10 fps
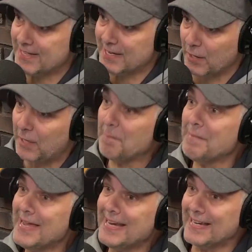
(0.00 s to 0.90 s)
in here?
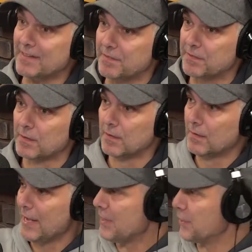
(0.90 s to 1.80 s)
Comedians
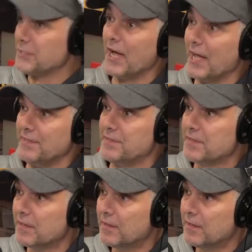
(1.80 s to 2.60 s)
and they're duds.